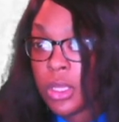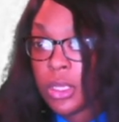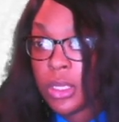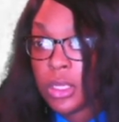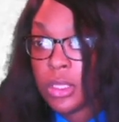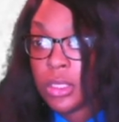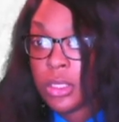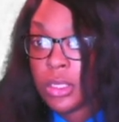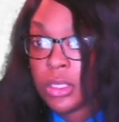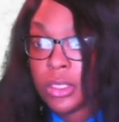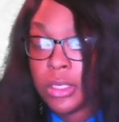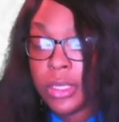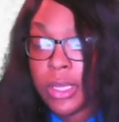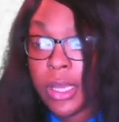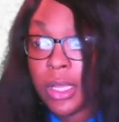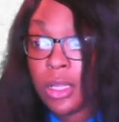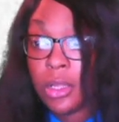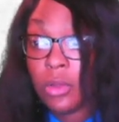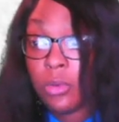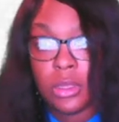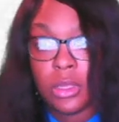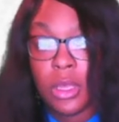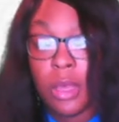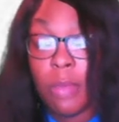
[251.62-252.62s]
and then
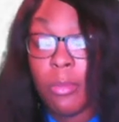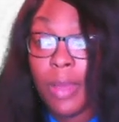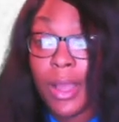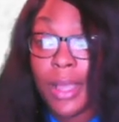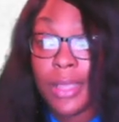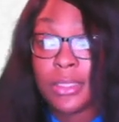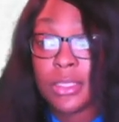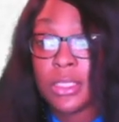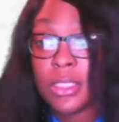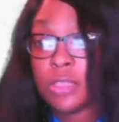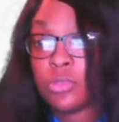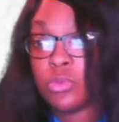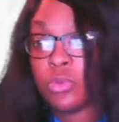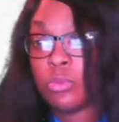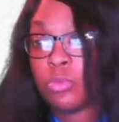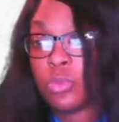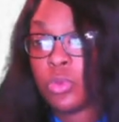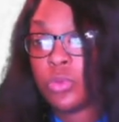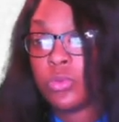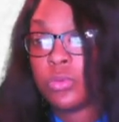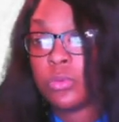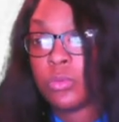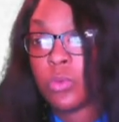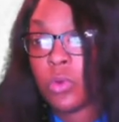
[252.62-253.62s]
download. Mine says
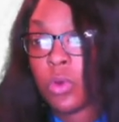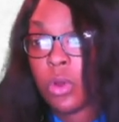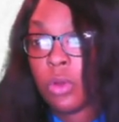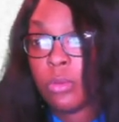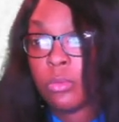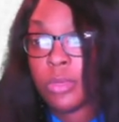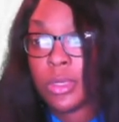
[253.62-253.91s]
remove from Chrome